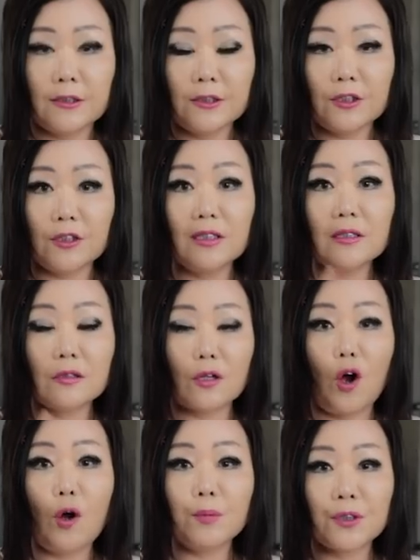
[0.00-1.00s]
Just this is
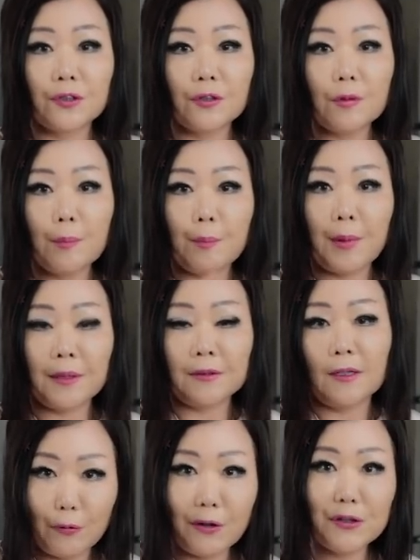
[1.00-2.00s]
optional,
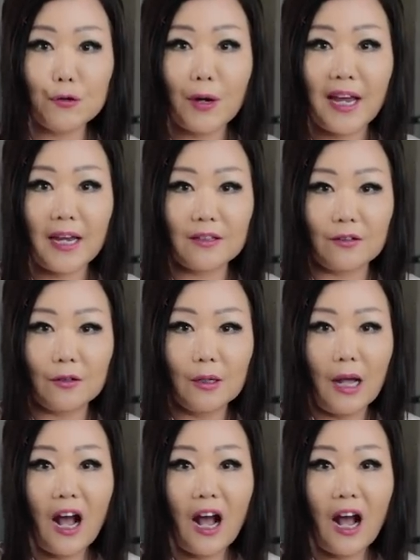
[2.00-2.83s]
but when you add